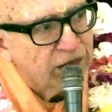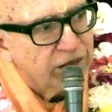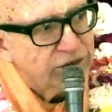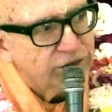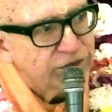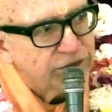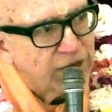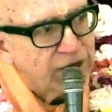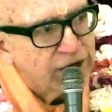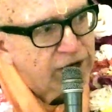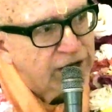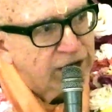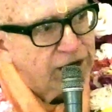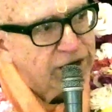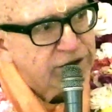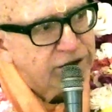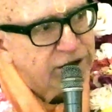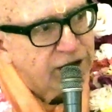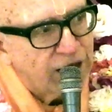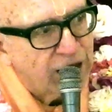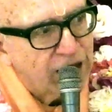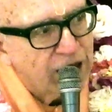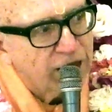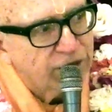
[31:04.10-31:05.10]
that
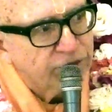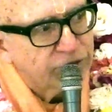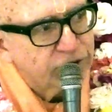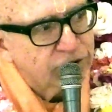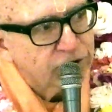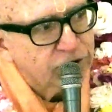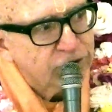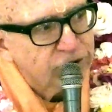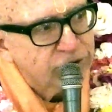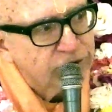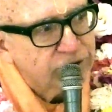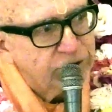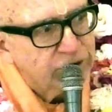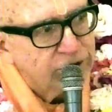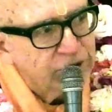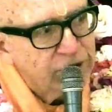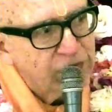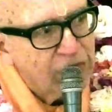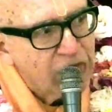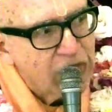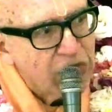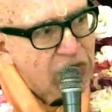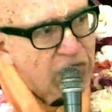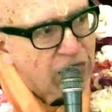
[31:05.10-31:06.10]
had gathered
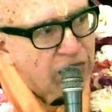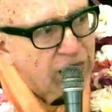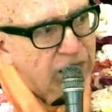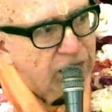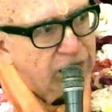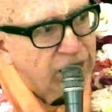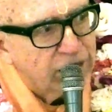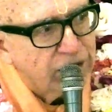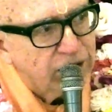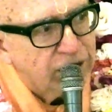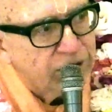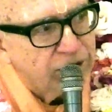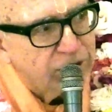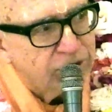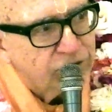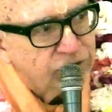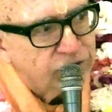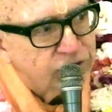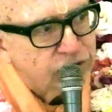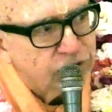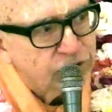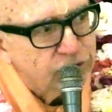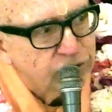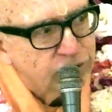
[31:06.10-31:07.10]

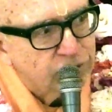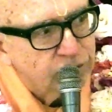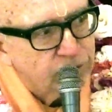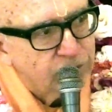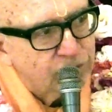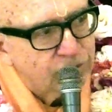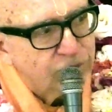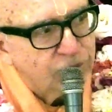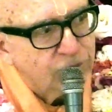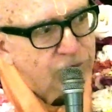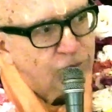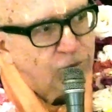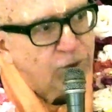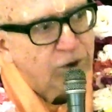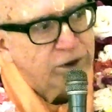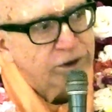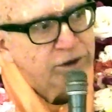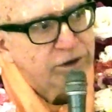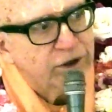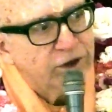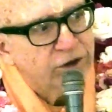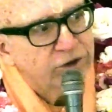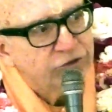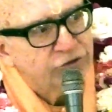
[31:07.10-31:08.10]
to
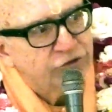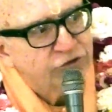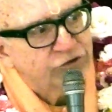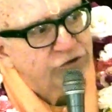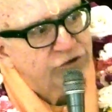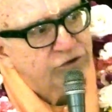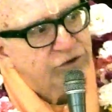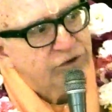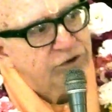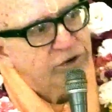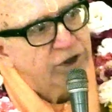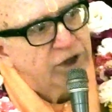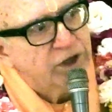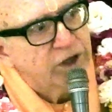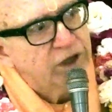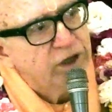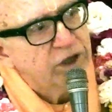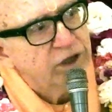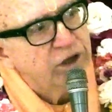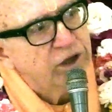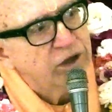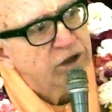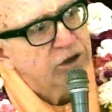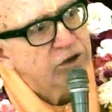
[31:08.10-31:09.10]
witness
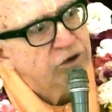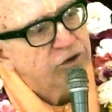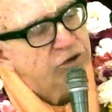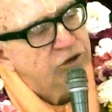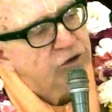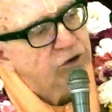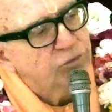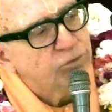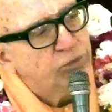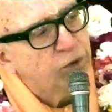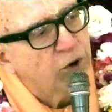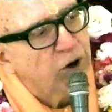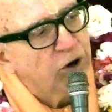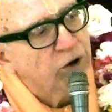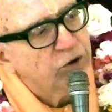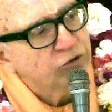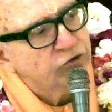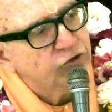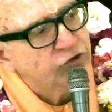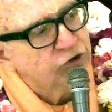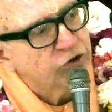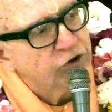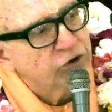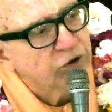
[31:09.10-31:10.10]
the
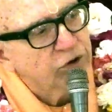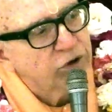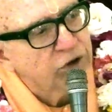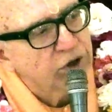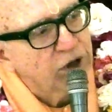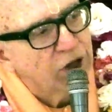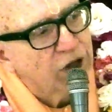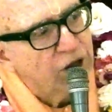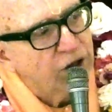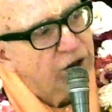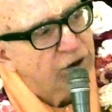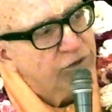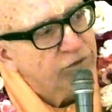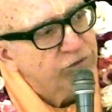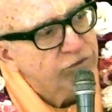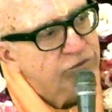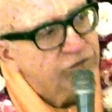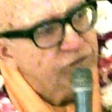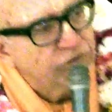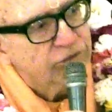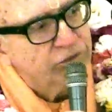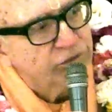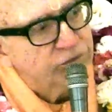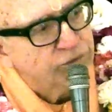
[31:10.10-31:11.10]
departure
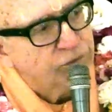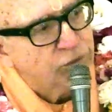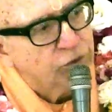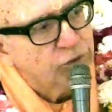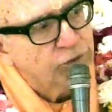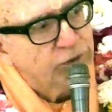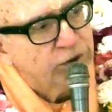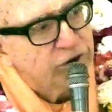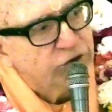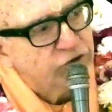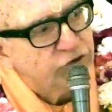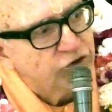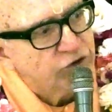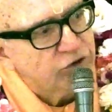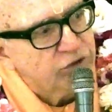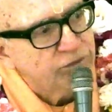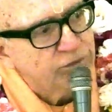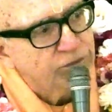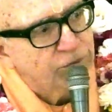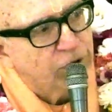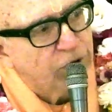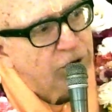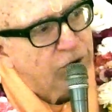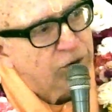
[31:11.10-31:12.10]
of Parikshit
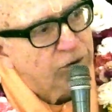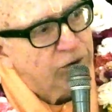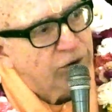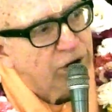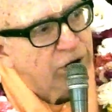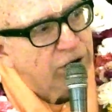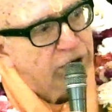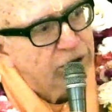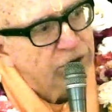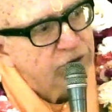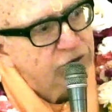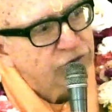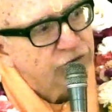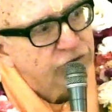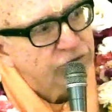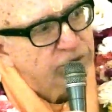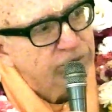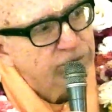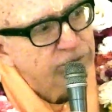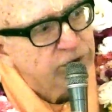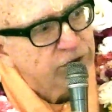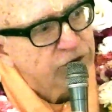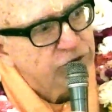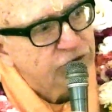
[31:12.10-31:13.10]
Maharaj
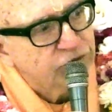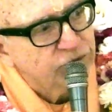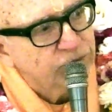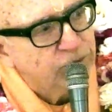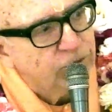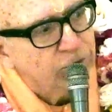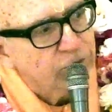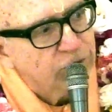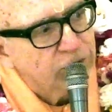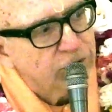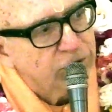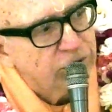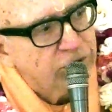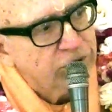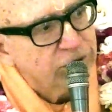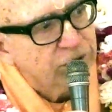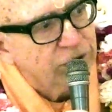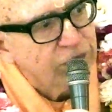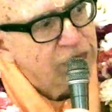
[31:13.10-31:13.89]
from this world.